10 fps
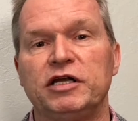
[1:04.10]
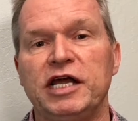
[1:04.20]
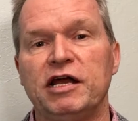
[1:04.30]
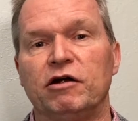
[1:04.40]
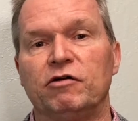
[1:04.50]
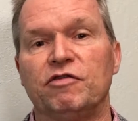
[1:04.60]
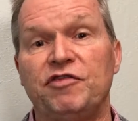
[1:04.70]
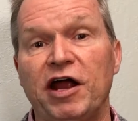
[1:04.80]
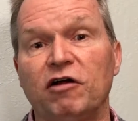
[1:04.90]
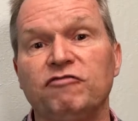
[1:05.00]
near,
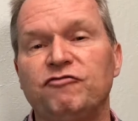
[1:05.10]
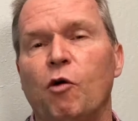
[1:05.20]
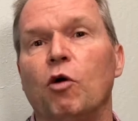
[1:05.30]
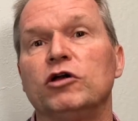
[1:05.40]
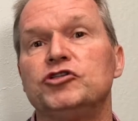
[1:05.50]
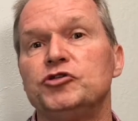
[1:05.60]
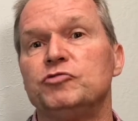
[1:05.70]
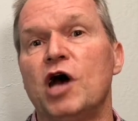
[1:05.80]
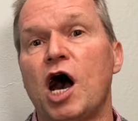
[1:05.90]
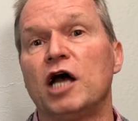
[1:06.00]
therefore do
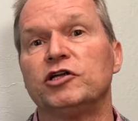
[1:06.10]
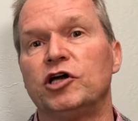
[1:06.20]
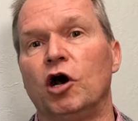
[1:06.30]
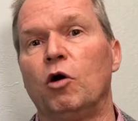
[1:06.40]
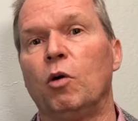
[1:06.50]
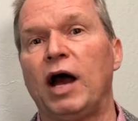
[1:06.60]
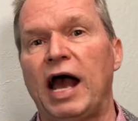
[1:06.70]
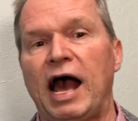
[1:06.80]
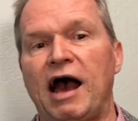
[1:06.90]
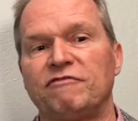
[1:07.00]
not go
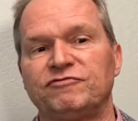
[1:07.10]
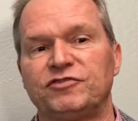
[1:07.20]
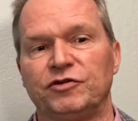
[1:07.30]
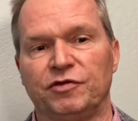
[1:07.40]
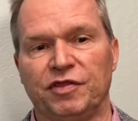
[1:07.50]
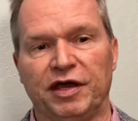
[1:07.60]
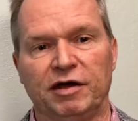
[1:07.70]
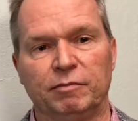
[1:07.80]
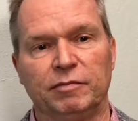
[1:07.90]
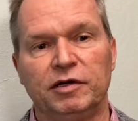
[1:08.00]
after
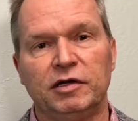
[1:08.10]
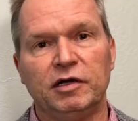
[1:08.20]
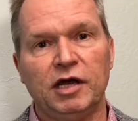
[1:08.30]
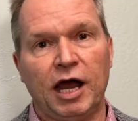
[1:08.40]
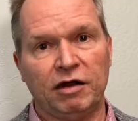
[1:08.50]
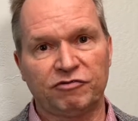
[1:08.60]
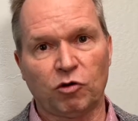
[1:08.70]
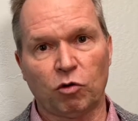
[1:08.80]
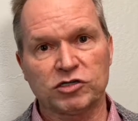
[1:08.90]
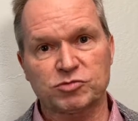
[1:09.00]
them. And of
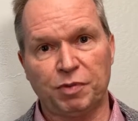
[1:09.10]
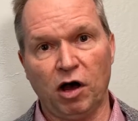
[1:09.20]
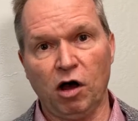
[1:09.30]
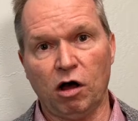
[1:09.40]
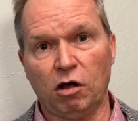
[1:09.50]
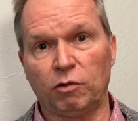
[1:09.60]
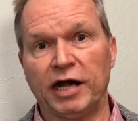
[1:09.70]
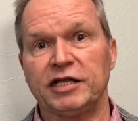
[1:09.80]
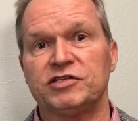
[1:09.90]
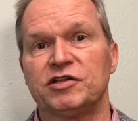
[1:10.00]
course, Paul,
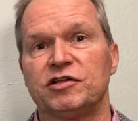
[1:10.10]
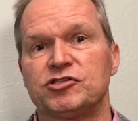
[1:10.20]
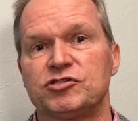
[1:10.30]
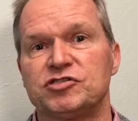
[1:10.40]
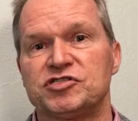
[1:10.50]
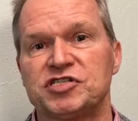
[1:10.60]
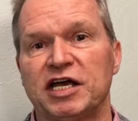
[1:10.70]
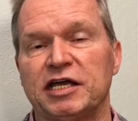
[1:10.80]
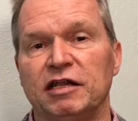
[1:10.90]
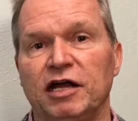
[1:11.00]
writing to the
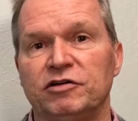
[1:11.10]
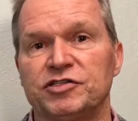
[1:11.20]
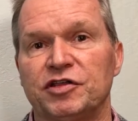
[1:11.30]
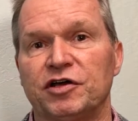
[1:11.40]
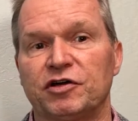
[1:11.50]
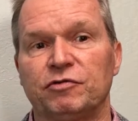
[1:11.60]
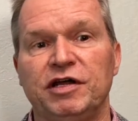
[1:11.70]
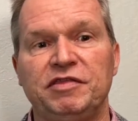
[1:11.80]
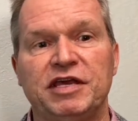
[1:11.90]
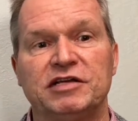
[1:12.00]
second letter to the
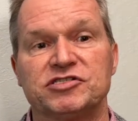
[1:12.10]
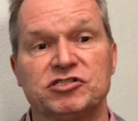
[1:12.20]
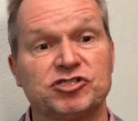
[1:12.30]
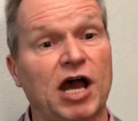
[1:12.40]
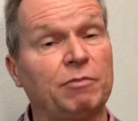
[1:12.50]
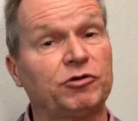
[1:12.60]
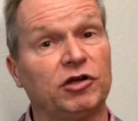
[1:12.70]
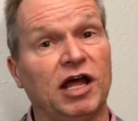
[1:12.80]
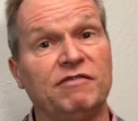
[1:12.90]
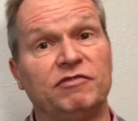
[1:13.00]
Corinthians in chapter
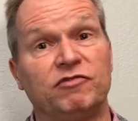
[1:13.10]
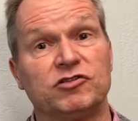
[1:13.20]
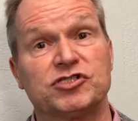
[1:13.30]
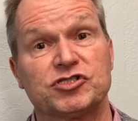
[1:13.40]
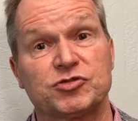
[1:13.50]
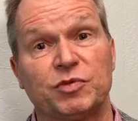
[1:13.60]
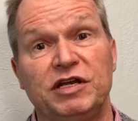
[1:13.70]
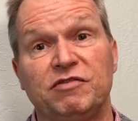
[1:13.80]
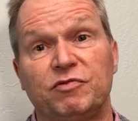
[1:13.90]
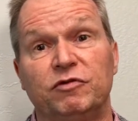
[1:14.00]
11, verses
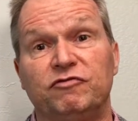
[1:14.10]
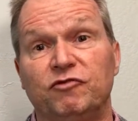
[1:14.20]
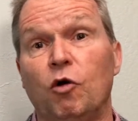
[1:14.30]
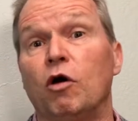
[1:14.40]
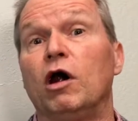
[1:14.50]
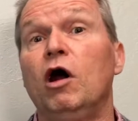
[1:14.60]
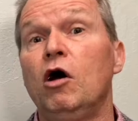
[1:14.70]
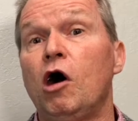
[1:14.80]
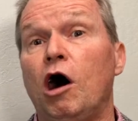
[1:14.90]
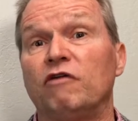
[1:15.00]
3 through 4,
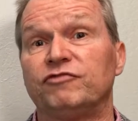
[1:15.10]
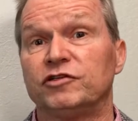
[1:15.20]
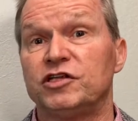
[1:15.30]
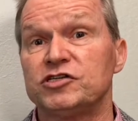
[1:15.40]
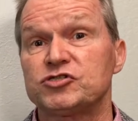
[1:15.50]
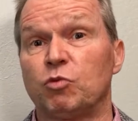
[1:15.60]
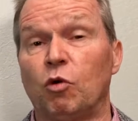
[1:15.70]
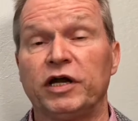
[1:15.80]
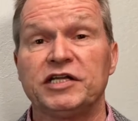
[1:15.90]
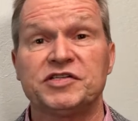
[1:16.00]
offered this
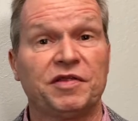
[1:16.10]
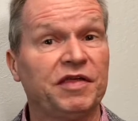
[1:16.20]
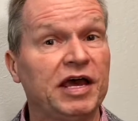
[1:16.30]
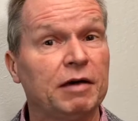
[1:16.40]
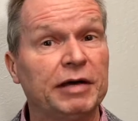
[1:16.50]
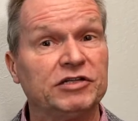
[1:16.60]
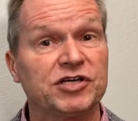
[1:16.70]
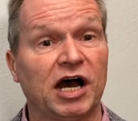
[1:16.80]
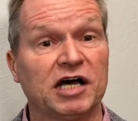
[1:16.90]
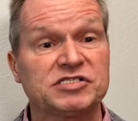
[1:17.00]
warning to them and
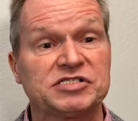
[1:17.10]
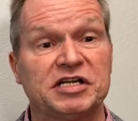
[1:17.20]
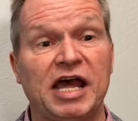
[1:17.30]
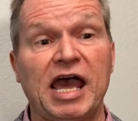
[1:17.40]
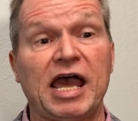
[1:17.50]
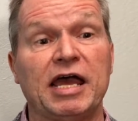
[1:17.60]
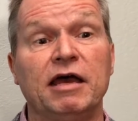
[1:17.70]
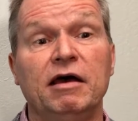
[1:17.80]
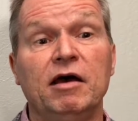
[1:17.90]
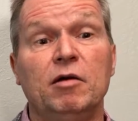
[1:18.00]
to us today.
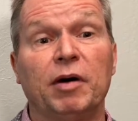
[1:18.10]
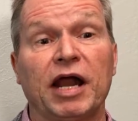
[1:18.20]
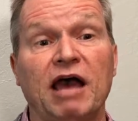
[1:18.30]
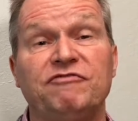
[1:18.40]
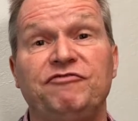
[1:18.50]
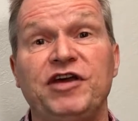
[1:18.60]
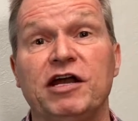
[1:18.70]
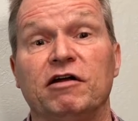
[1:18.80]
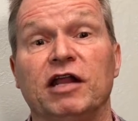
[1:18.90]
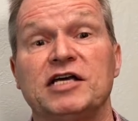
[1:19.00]
But I
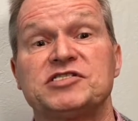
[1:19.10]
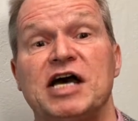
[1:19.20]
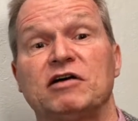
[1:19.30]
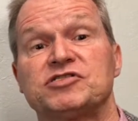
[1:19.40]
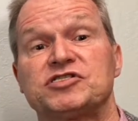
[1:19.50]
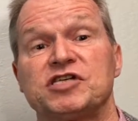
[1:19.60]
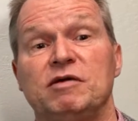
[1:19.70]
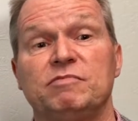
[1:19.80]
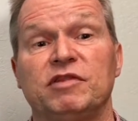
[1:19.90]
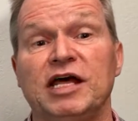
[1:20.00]
fear lest, how
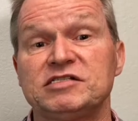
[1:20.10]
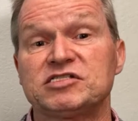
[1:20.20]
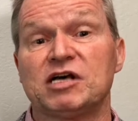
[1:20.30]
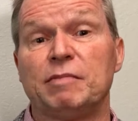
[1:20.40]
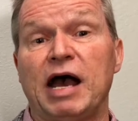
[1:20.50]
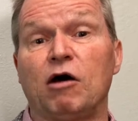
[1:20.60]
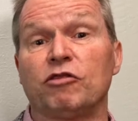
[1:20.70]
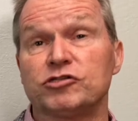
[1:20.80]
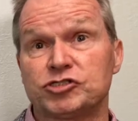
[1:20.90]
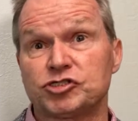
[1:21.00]
some, lest somehow
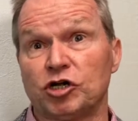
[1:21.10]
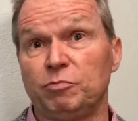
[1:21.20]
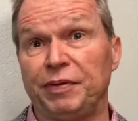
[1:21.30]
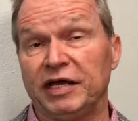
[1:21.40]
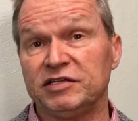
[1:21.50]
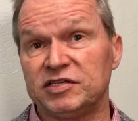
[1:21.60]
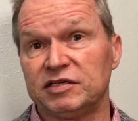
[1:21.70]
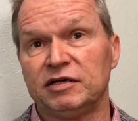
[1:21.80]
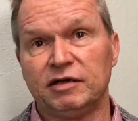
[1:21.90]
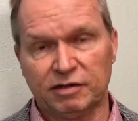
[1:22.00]
the serpent,
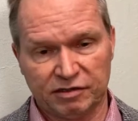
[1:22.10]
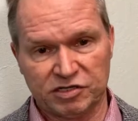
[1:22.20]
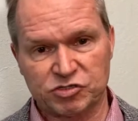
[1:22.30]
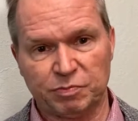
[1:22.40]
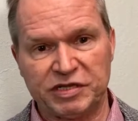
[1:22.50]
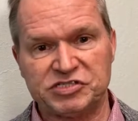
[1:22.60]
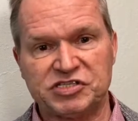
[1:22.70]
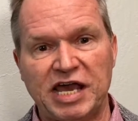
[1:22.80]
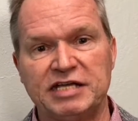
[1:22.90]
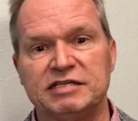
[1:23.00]
this would be
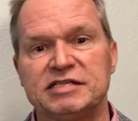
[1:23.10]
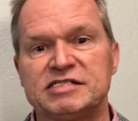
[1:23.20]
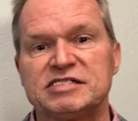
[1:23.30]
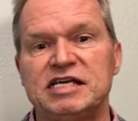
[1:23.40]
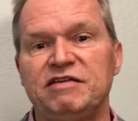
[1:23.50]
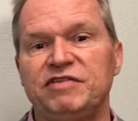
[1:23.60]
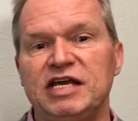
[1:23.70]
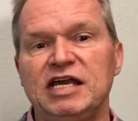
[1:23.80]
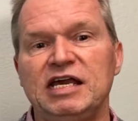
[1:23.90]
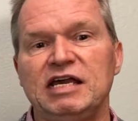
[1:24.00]
Satan, deceived
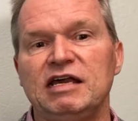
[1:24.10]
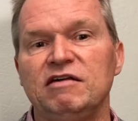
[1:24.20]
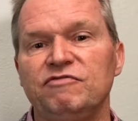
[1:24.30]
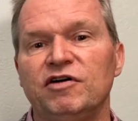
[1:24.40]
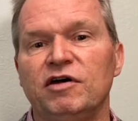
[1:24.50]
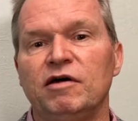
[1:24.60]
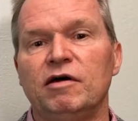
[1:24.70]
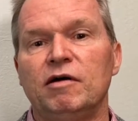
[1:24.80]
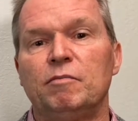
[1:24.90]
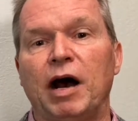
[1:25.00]
Eve
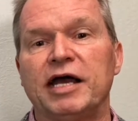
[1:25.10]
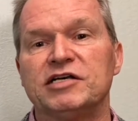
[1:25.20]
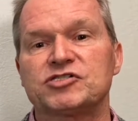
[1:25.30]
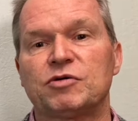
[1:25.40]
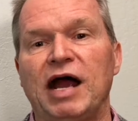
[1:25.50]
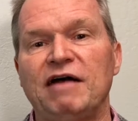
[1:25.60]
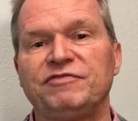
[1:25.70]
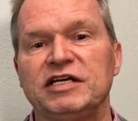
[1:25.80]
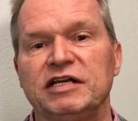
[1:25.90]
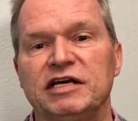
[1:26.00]
by his
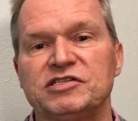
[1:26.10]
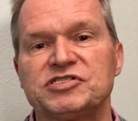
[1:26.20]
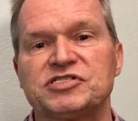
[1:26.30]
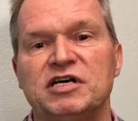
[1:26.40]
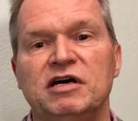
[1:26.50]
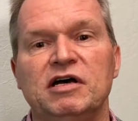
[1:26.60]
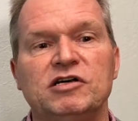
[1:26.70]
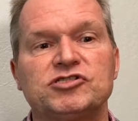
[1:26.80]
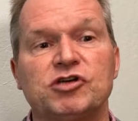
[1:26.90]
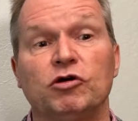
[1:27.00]
craftiness,
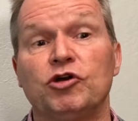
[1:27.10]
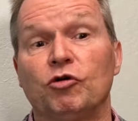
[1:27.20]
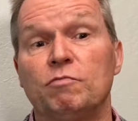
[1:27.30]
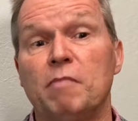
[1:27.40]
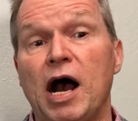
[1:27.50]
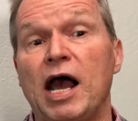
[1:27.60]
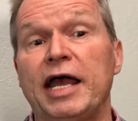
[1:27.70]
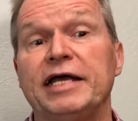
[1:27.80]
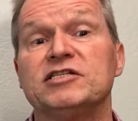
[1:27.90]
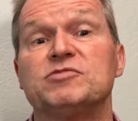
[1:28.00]
so your
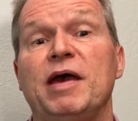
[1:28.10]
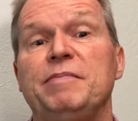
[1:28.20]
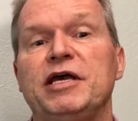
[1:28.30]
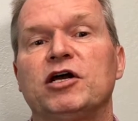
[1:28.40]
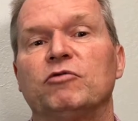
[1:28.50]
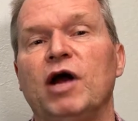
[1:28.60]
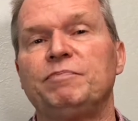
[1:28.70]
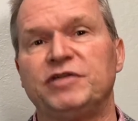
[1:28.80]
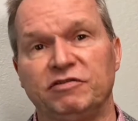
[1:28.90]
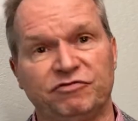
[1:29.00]
minds may be
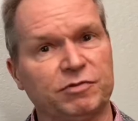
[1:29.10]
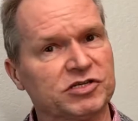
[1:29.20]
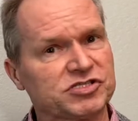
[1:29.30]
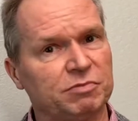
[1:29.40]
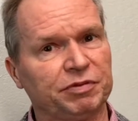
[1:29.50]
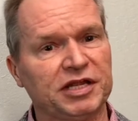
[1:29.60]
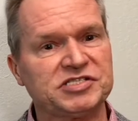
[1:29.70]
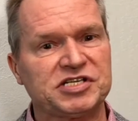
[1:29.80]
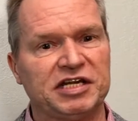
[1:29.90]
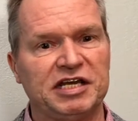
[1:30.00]
corrupted from the
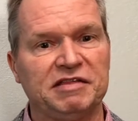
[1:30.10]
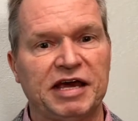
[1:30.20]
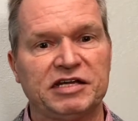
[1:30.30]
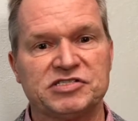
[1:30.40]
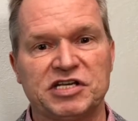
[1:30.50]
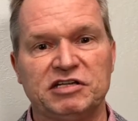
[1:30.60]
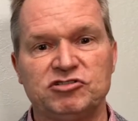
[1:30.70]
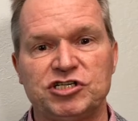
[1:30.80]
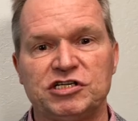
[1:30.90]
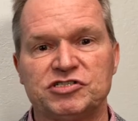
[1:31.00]
simplicity that is in
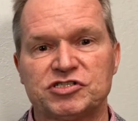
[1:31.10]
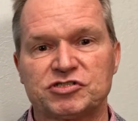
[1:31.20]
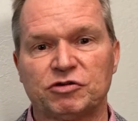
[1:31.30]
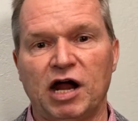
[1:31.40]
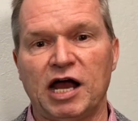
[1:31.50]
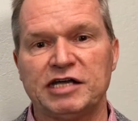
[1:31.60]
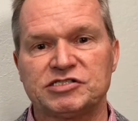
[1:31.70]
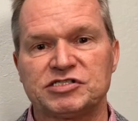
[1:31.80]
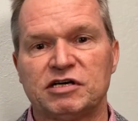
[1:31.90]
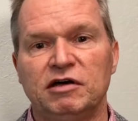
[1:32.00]
Jesus Christ.